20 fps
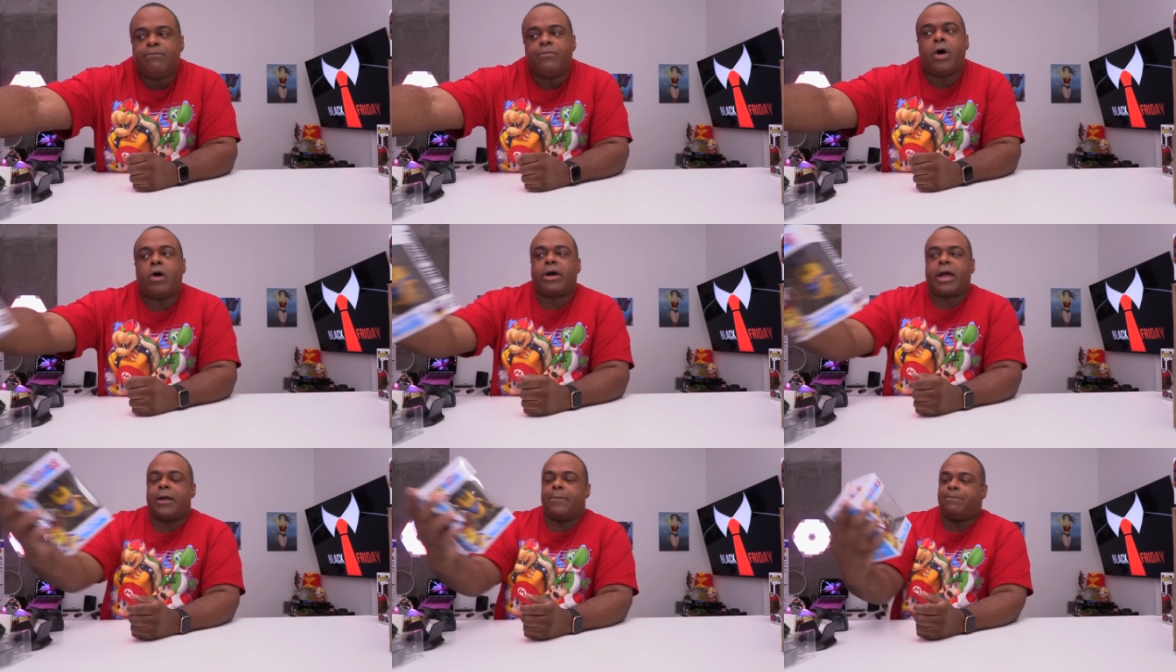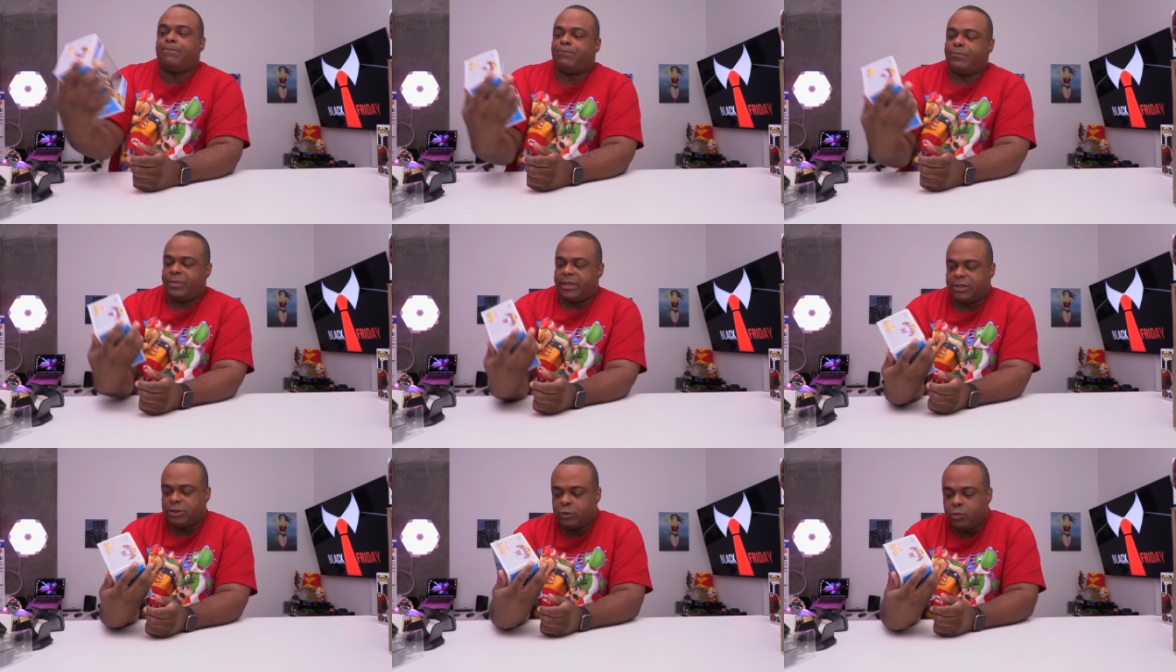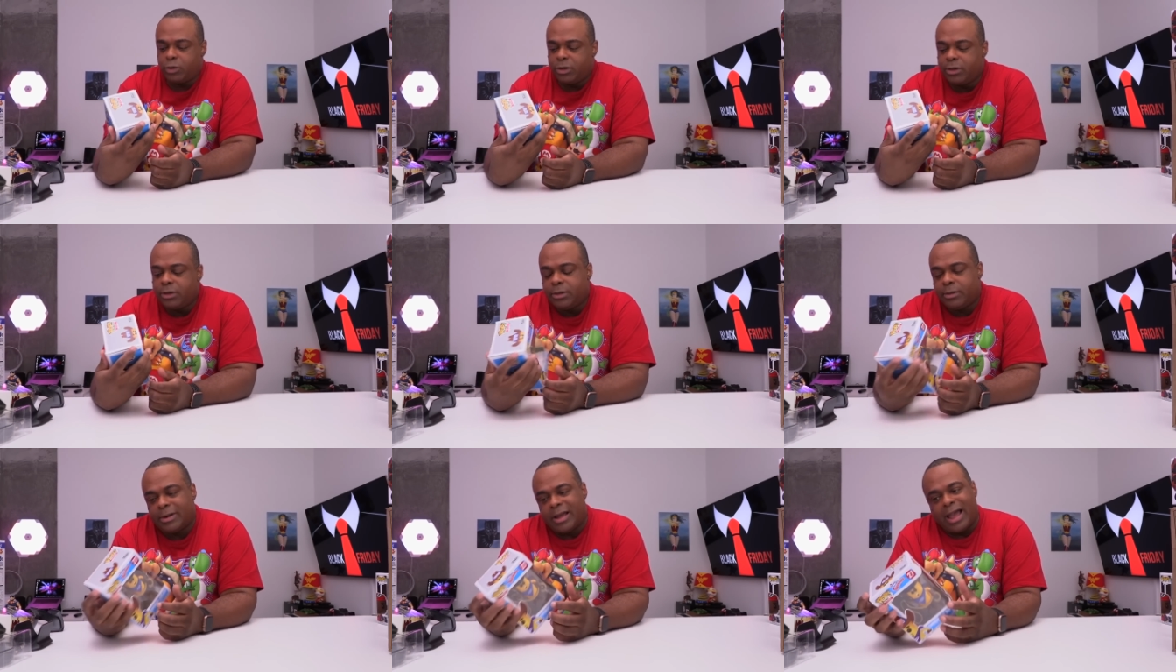Okay, this
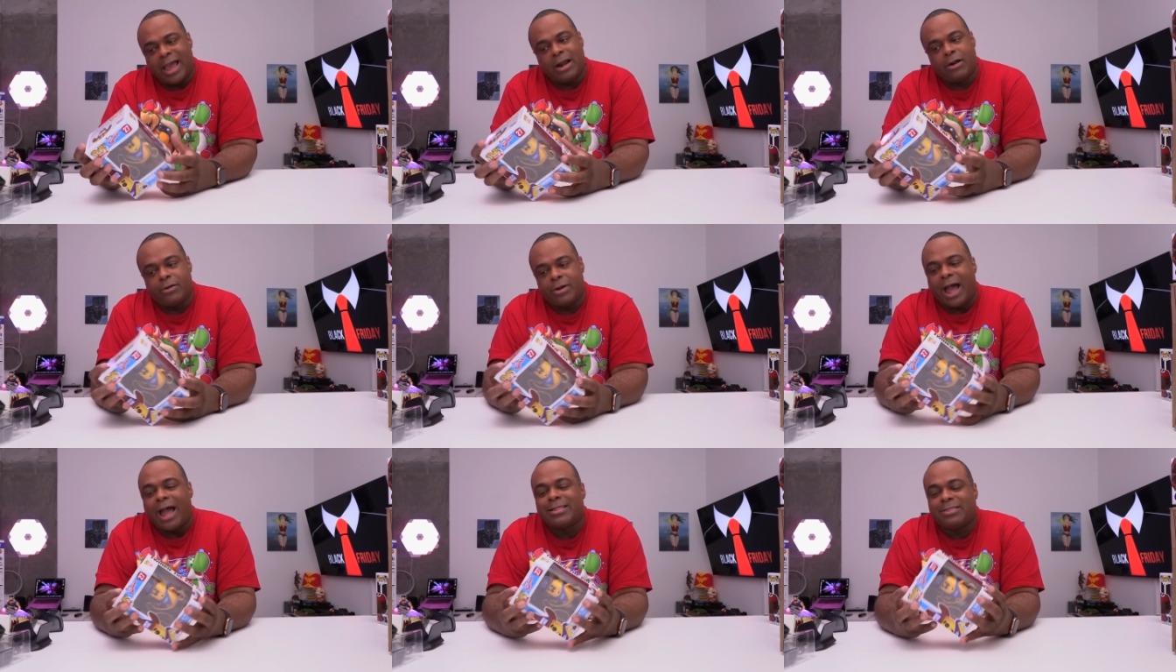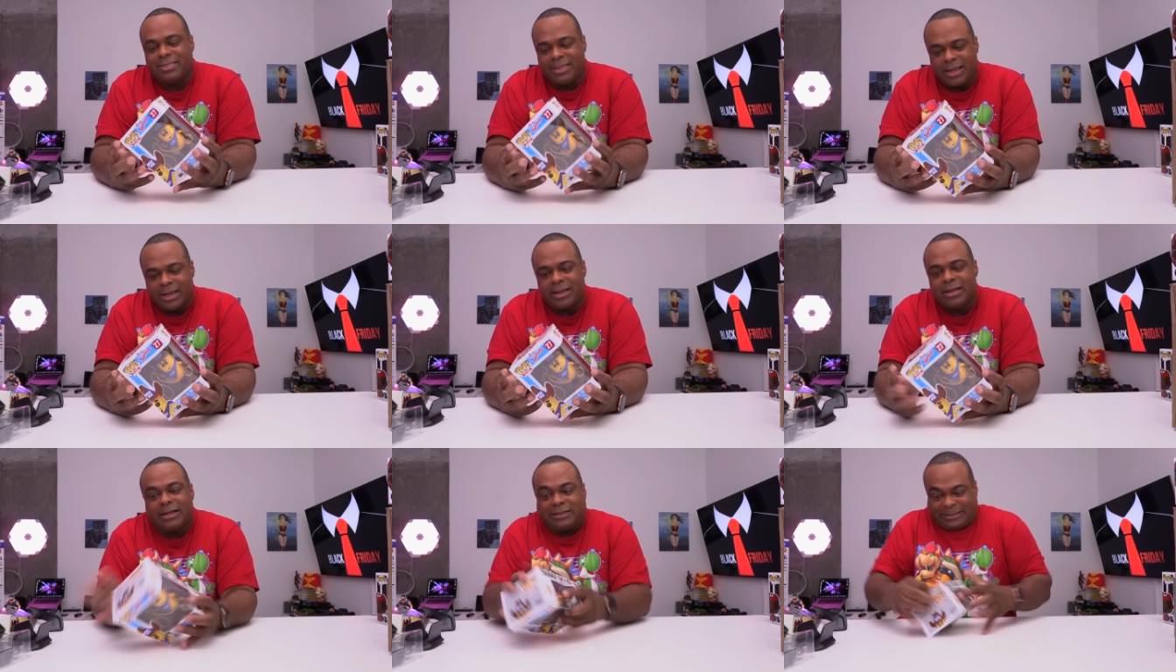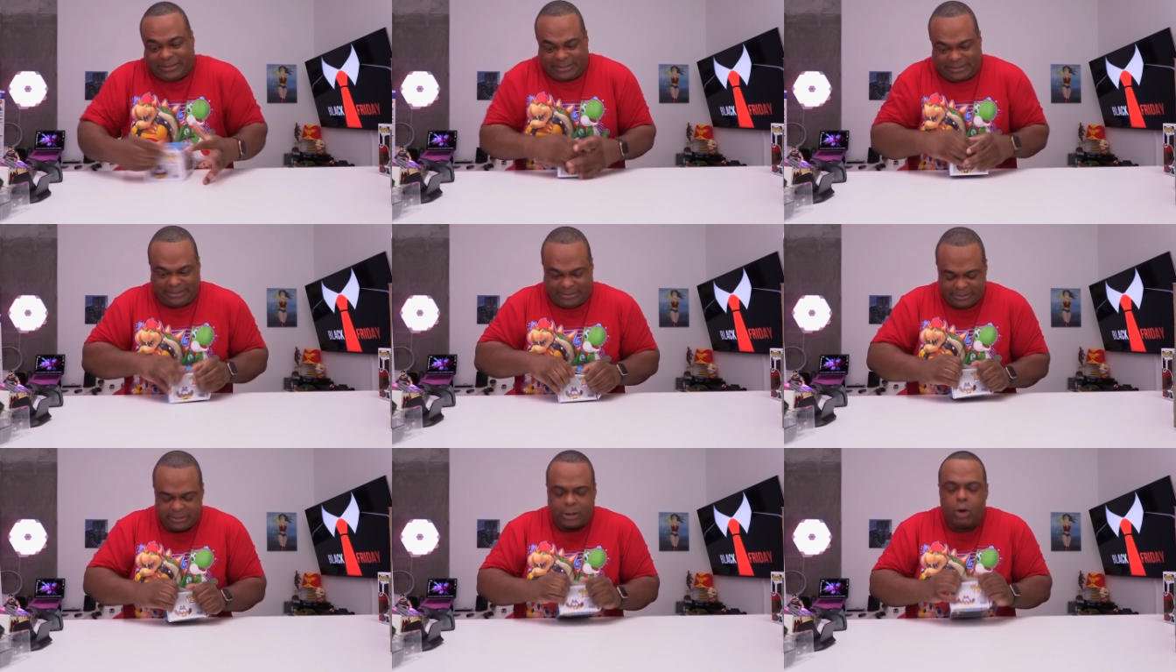one, I don't. I think
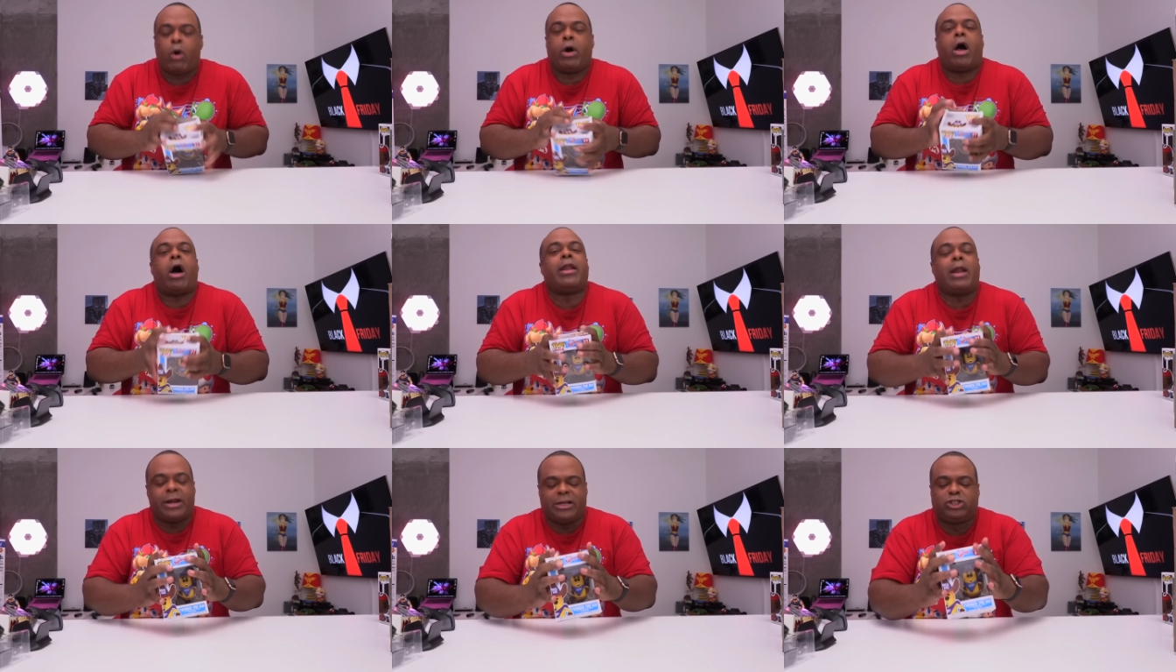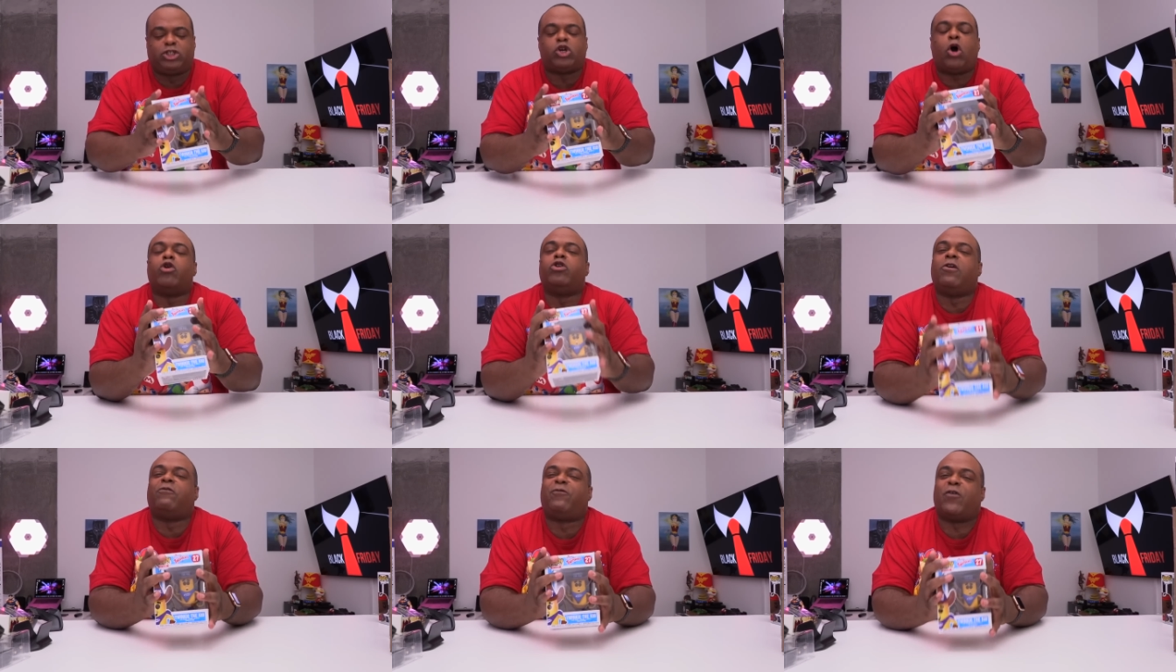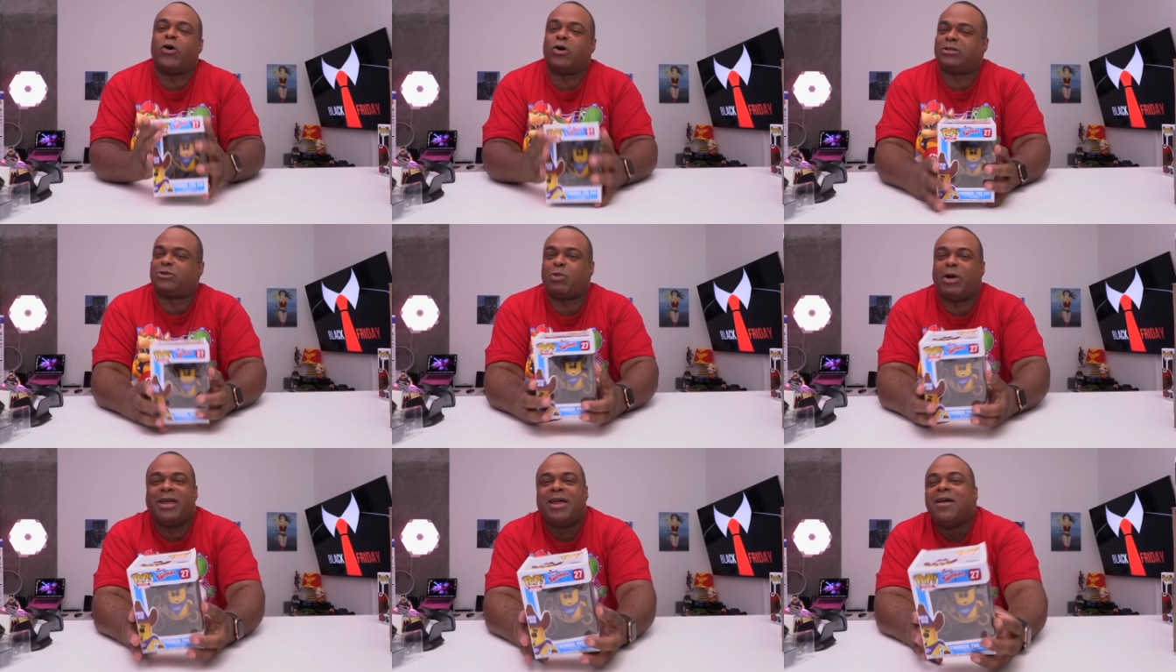I'm gonna show you
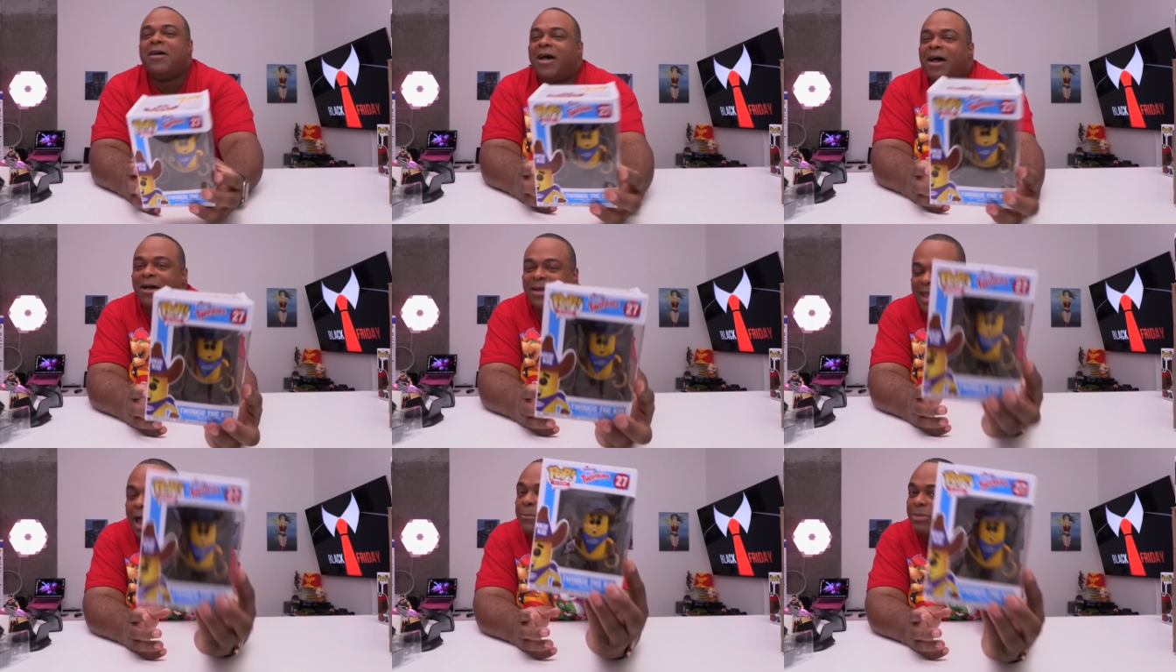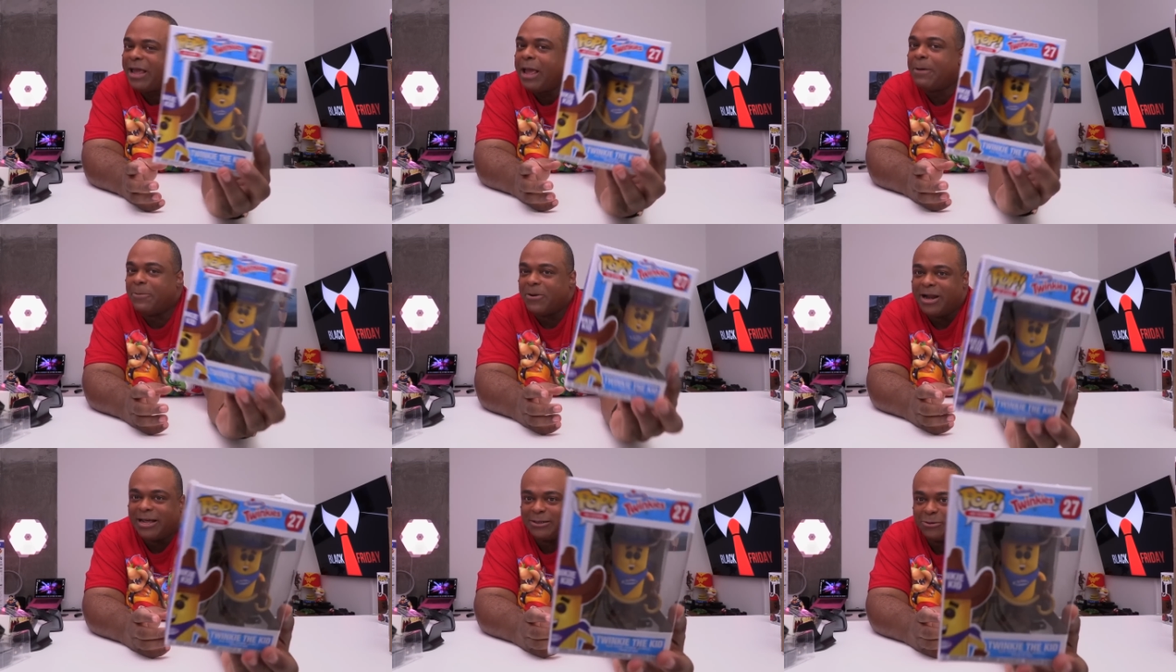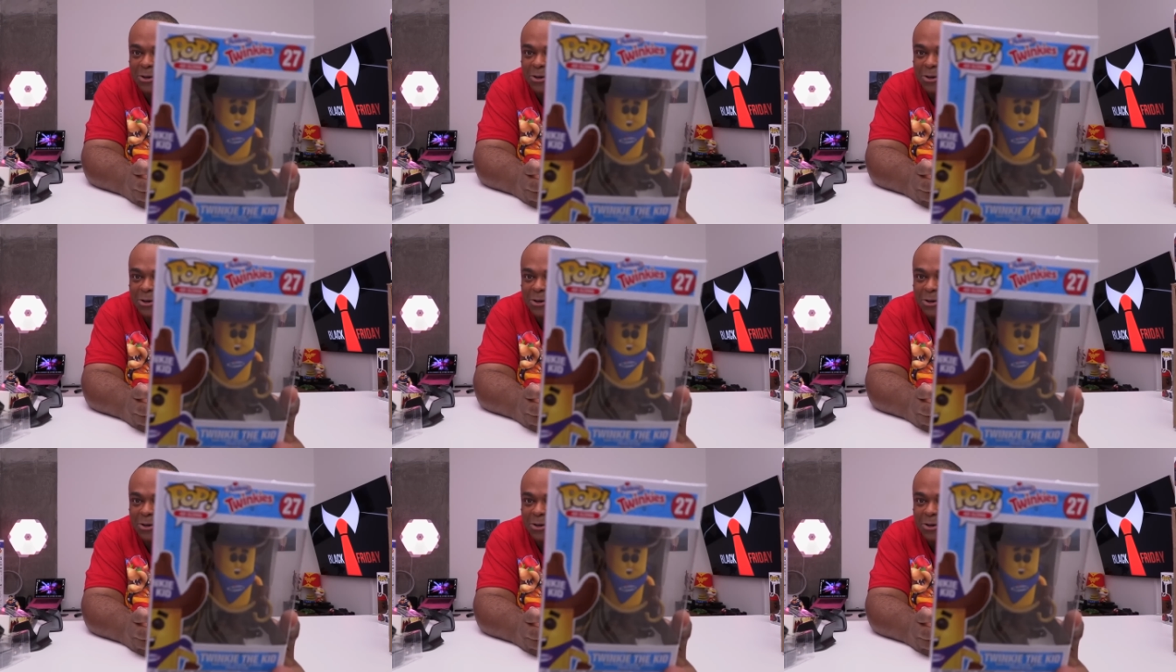first. Wait, uh, yeah, I'm keeping this